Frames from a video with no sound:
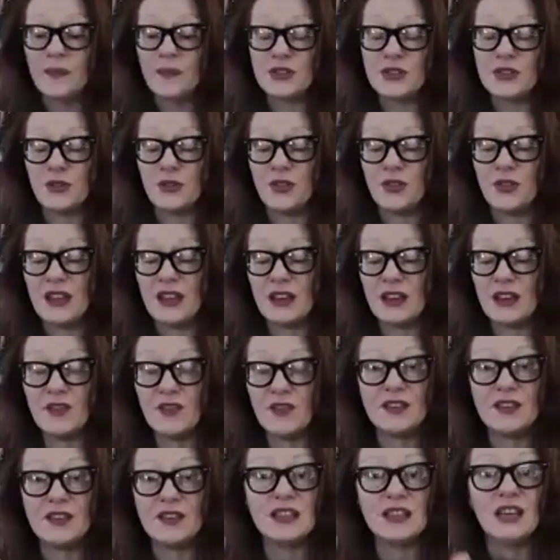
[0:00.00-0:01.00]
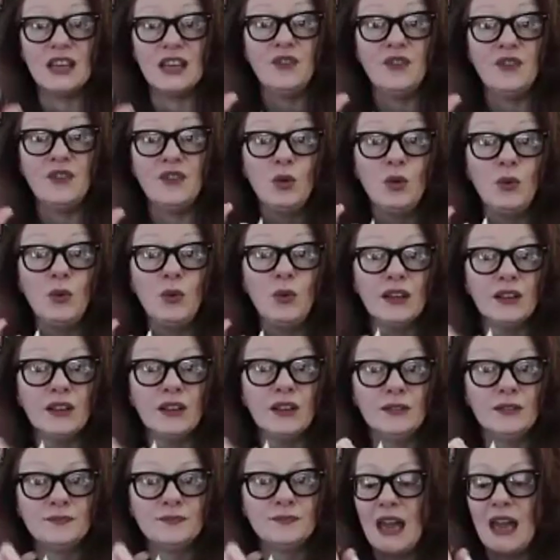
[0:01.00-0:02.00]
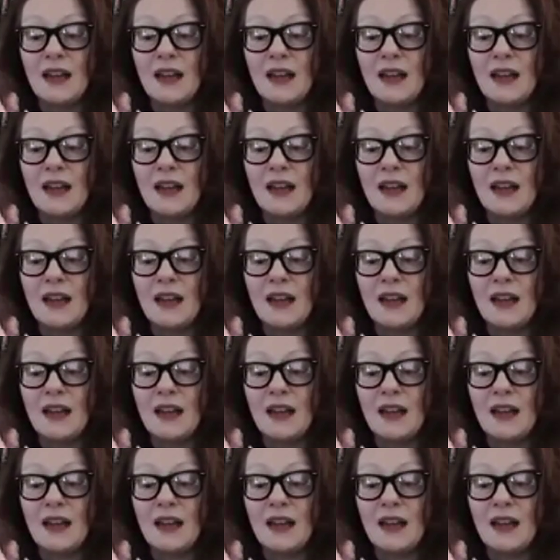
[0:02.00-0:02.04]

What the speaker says: So think of this, if you will,